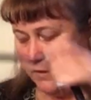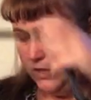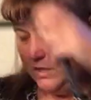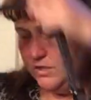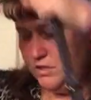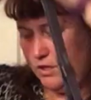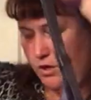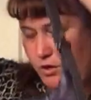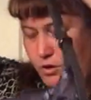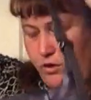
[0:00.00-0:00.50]

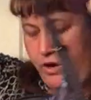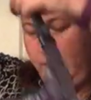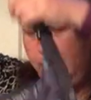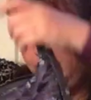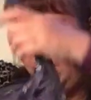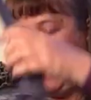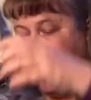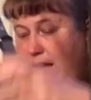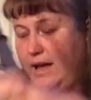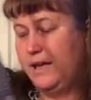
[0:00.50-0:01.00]
So great
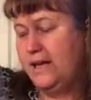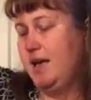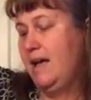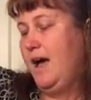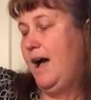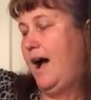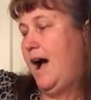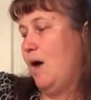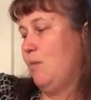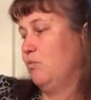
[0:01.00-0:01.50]
bag.
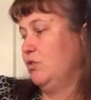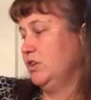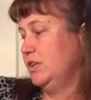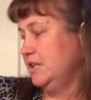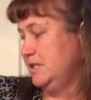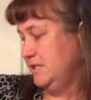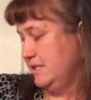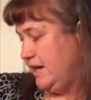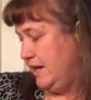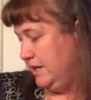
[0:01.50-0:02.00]
I'm really
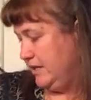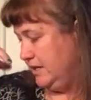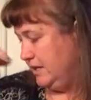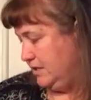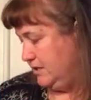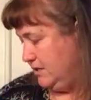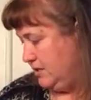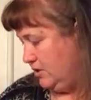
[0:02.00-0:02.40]
excited